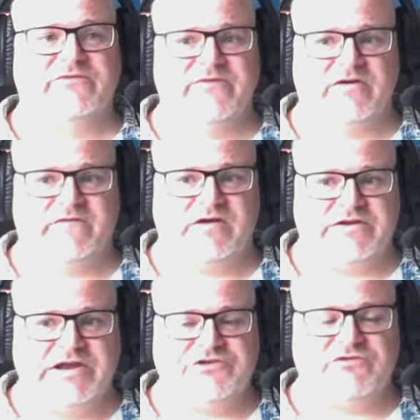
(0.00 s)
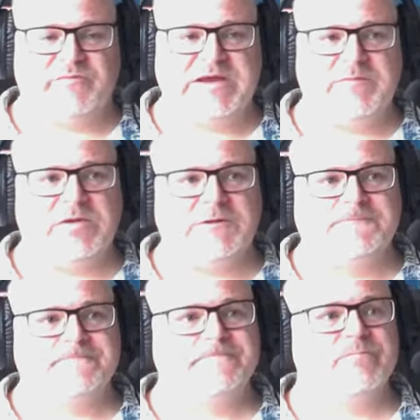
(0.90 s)
some very, very dangerous people.
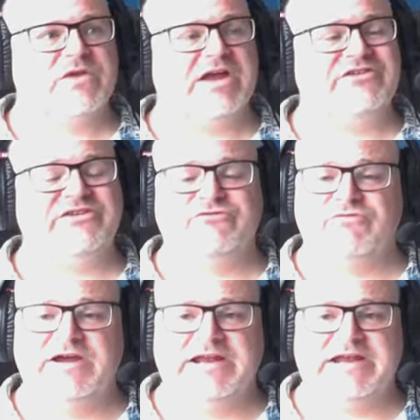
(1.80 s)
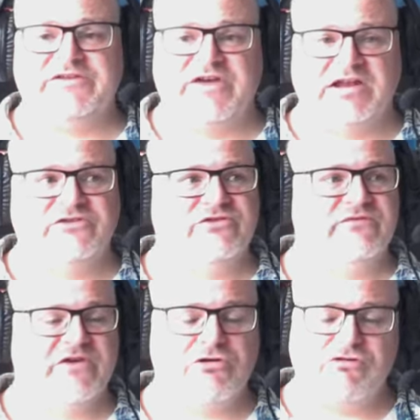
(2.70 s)
And she's really
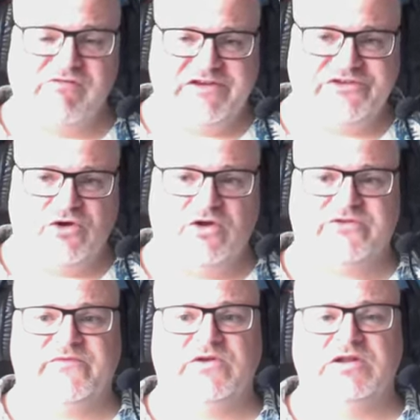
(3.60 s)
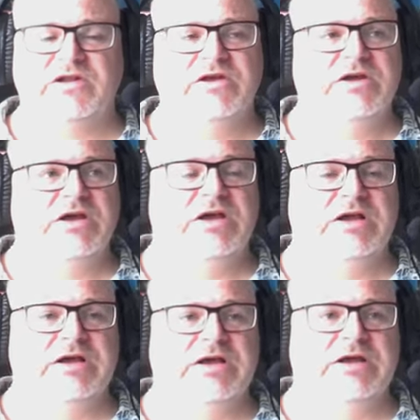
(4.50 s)
intelligent, very resourceful,
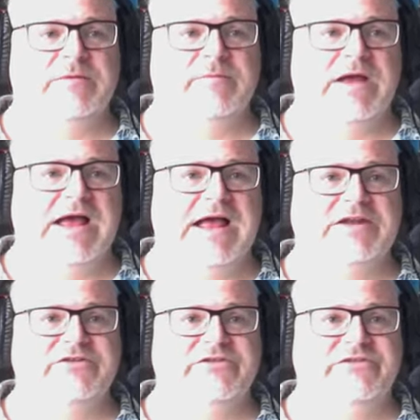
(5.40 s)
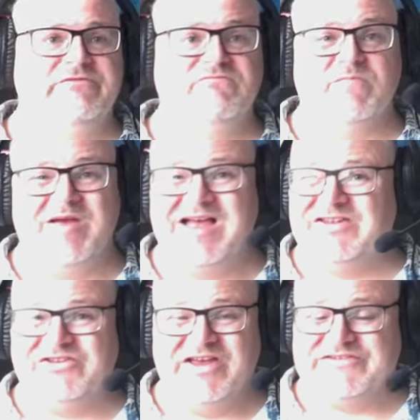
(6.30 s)
and
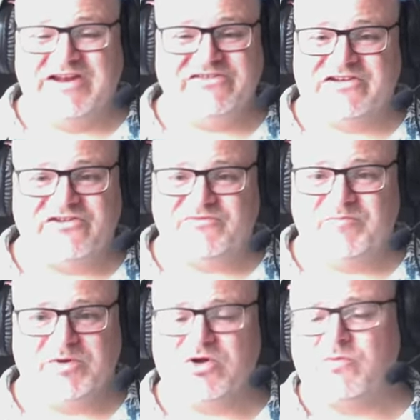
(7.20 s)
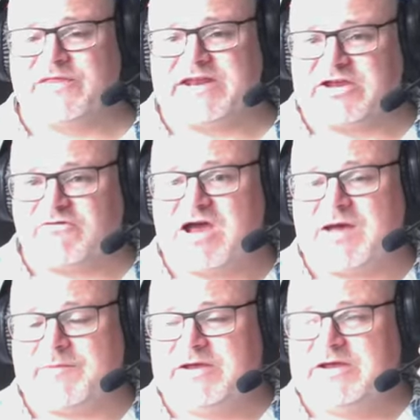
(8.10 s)
essentially doesn't put up with any crap.